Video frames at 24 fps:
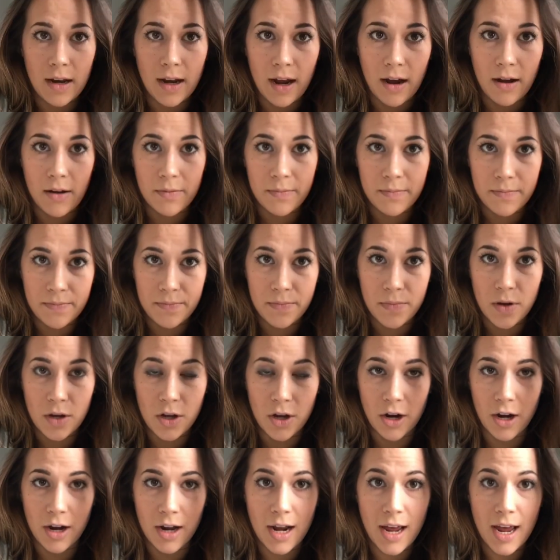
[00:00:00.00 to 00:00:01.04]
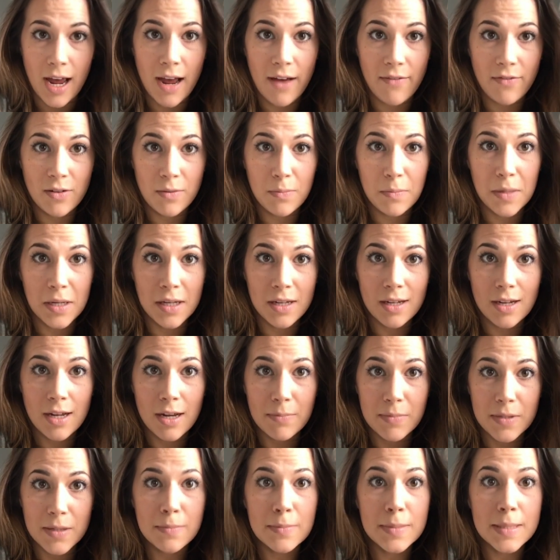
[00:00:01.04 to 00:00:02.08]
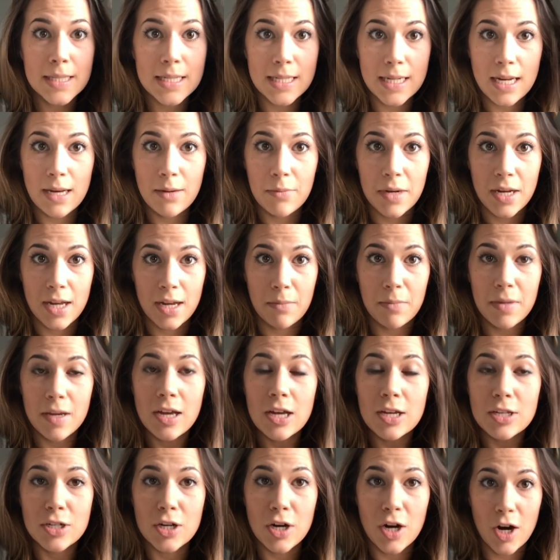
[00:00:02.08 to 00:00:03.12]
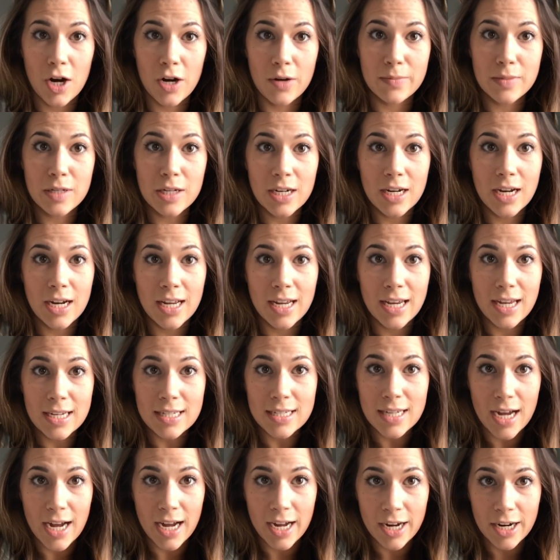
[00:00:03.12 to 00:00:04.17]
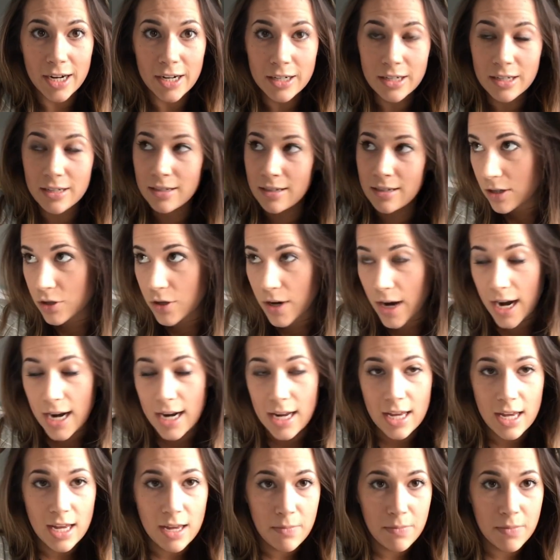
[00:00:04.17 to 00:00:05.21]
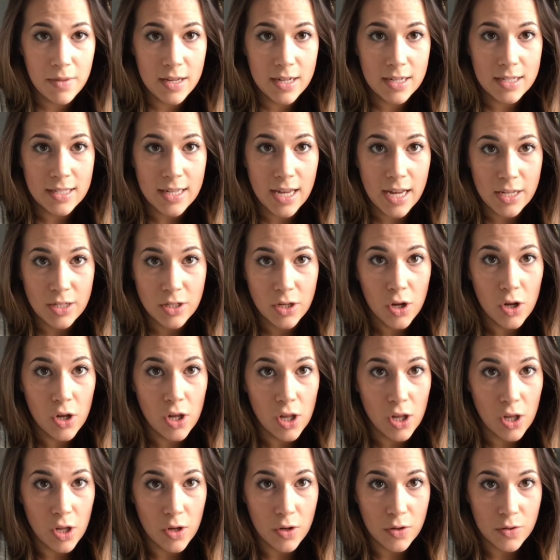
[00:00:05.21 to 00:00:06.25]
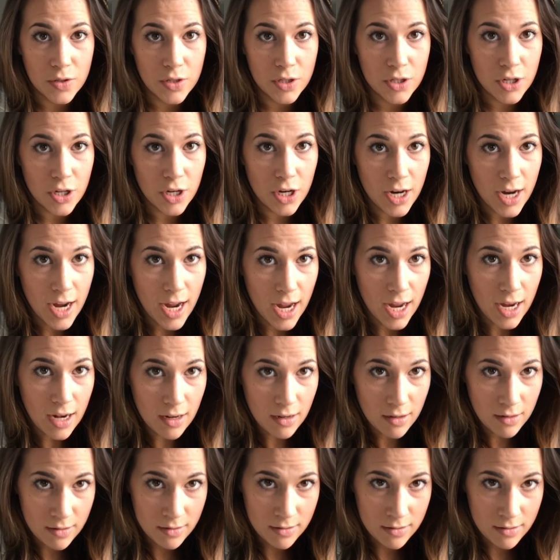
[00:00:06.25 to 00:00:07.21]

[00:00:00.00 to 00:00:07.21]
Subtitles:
Now, you're gonna have to build up some stamina because your arms are gonna get tired. Try to keep this as close to your head